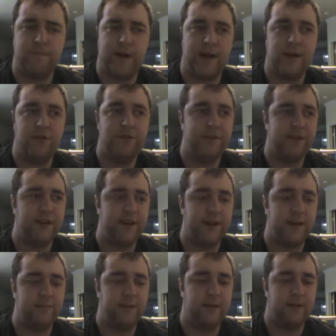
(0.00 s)
I know she's getting
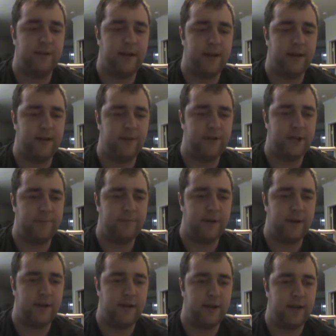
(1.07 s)
up there, and I know she's
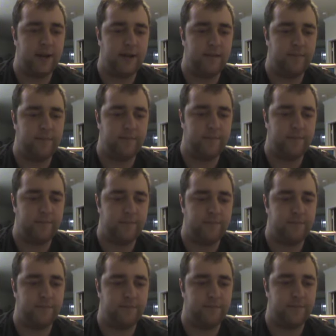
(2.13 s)
probably getting
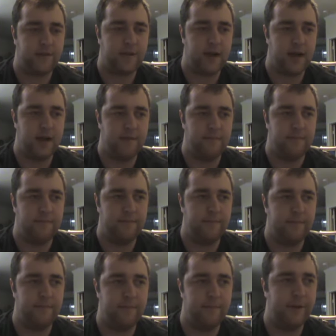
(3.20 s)
kind of
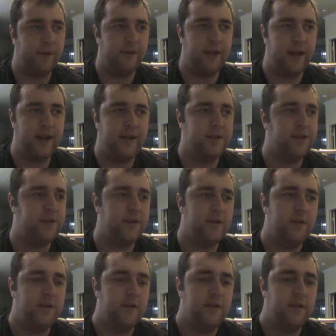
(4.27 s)
middle age.
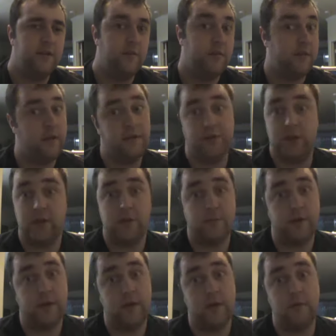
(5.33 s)
Still, she looks
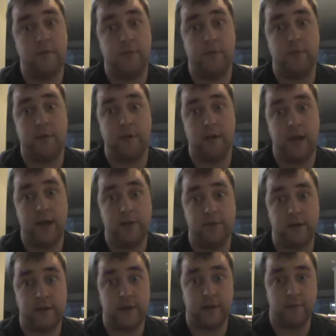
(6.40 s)
pretty good for the middle age
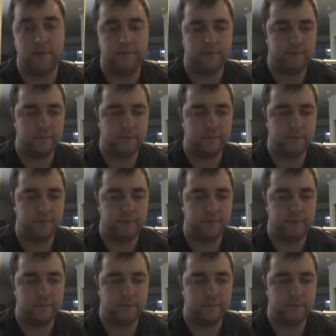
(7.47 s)
right there.